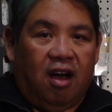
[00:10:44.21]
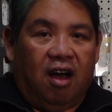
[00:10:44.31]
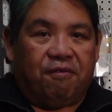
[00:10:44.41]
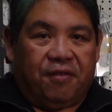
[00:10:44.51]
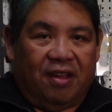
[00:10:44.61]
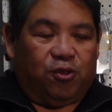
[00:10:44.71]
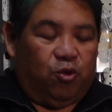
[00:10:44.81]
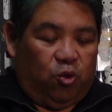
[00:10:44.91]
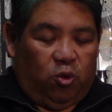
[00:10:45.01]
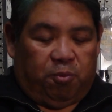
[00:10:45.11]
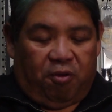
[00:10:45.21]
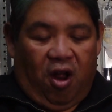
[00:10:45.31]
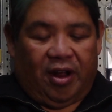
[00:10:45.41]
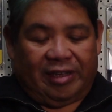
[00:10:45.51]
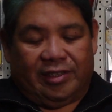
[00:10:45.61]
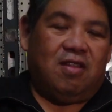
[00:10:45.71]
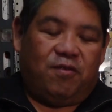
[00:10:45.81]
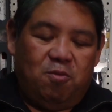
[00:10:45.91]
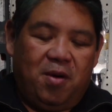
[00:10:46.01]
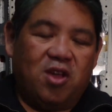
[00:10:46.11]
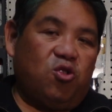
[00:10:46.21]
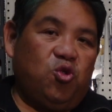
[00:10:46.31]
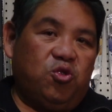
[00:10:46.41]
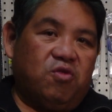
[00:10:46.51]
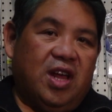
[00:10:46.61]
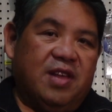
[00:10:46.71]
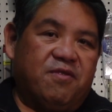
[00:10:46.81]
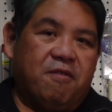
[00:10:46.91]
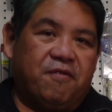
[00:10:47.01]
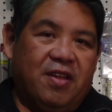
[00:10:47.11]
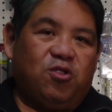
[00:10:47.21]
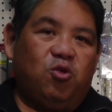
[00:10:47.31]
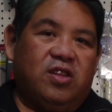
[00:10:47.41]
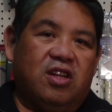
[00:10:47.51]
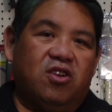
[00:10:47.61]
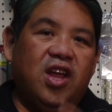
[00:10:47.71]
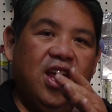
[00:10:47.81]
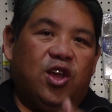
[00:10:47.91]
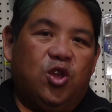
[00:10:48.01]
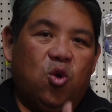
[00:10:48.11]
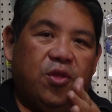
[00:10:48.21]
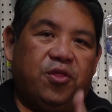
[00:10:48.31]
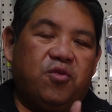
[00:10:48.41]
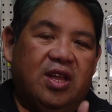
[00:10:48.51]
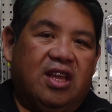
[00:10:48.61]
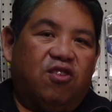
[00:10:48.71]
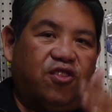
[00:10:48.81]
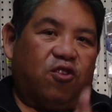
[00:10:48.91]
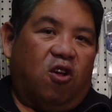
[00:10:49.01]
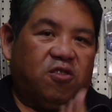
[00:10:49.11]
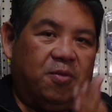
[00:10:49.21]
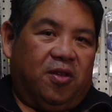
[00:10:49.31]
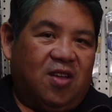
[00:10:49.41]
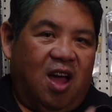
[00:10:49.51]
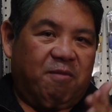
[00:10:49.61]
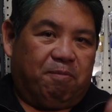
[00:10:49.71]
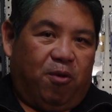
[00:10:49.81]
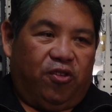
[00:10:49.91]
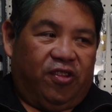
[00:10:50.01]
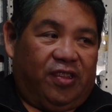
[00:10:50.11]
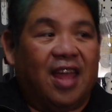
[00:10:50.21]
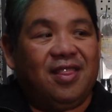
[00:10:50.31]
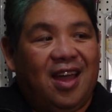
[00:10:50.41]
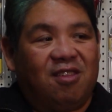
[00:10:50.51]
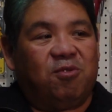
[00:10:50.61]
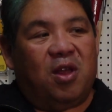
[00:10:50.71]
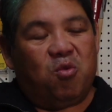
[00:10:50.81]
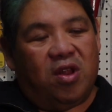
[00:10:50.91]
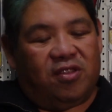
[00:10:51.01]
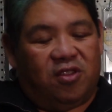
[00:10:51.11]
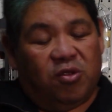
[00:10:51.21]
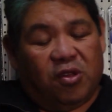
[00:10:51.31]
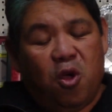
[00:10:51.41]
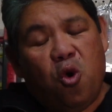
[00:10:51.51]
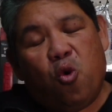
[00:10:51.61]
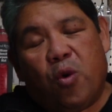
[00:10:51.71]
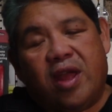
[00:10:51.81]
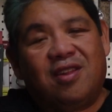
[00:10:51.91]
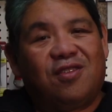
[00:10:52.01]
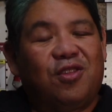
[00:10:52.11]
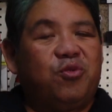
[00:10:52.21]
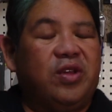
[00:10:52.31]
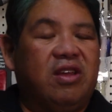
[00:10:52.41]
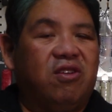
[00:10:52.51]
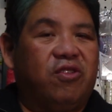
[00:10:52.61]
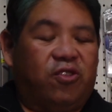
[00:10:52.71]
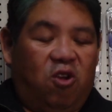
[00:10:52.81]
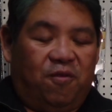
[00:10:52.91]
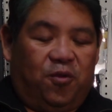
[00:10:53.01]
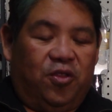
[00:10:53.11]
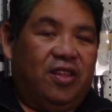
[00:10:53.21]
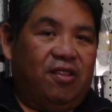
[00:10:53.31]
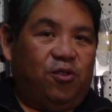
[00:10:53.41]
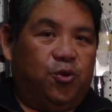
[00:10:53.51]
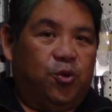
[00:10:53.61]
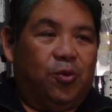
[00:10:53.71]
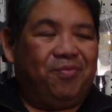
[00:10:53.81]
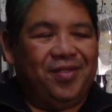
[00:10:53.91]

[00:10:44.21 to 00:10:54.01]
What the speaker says: a Festool product. If you buy your tool directly from a Festool dealer, your 3 years starts from the time of purchase. And that's what I wanted to know is, when does the 3 years start for this tool?